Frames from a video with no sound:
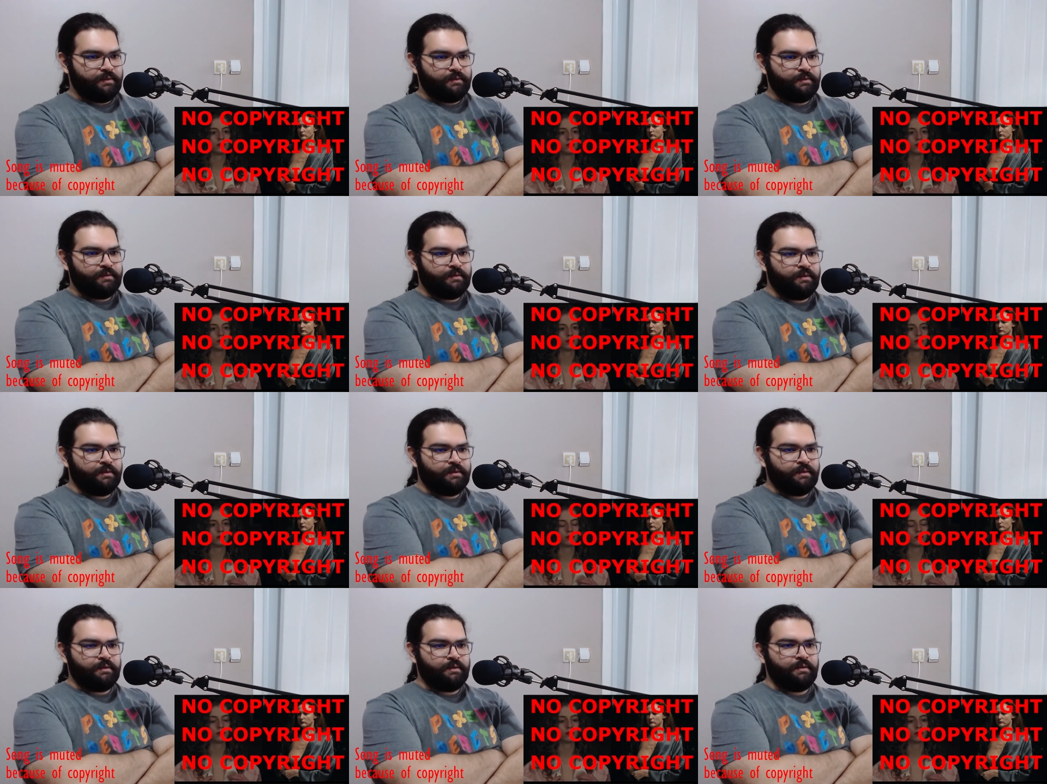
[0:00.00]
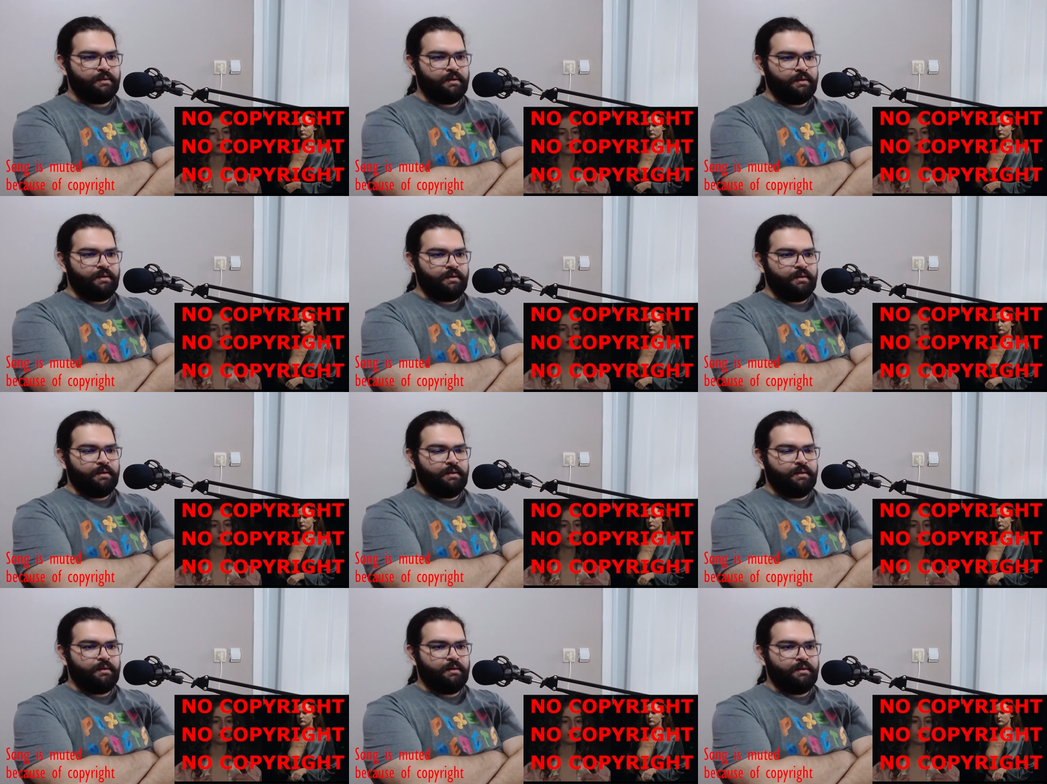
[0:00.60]

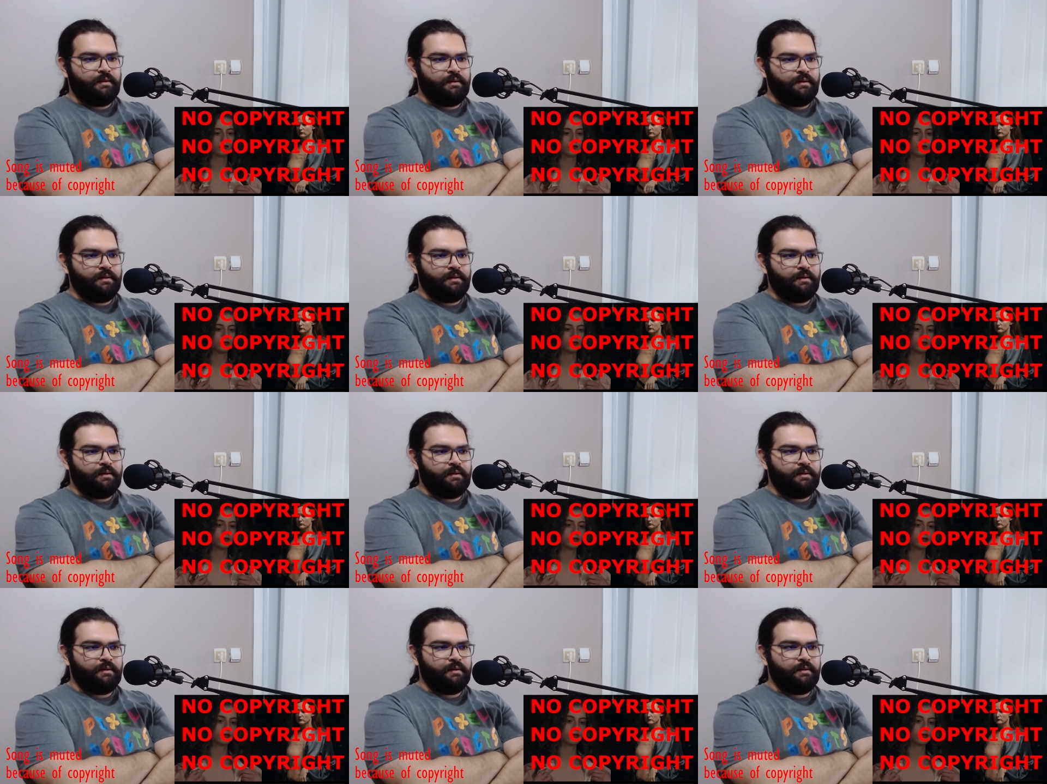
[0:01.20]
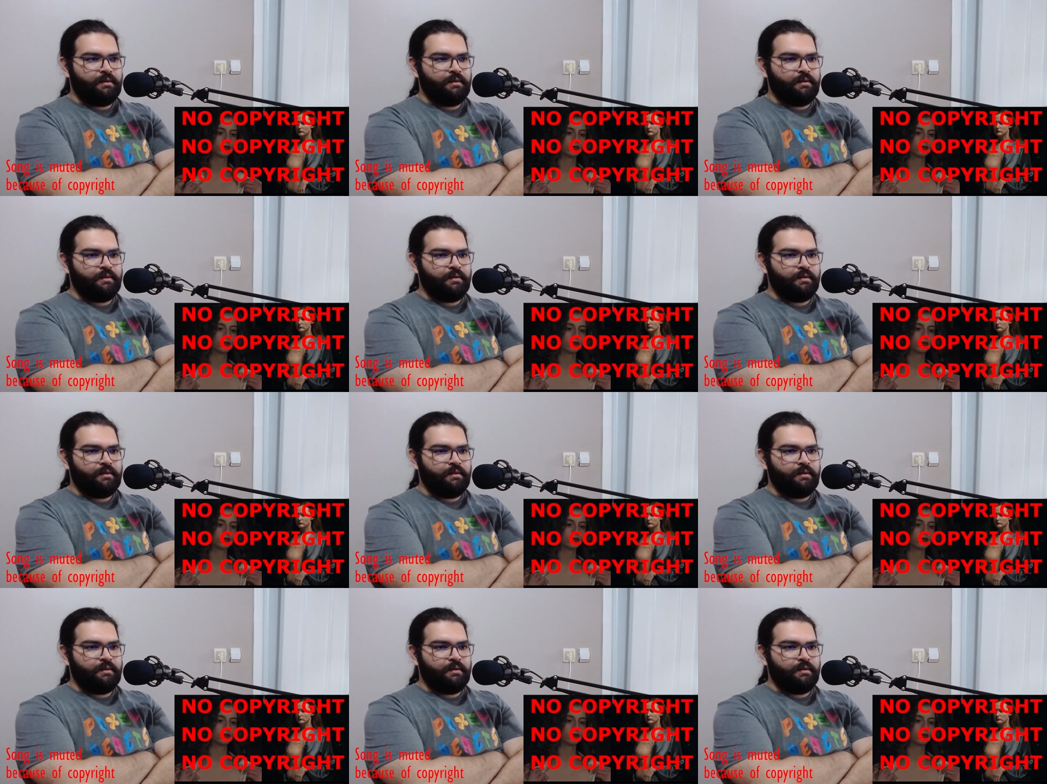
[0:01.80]
No one is speaking in this clip.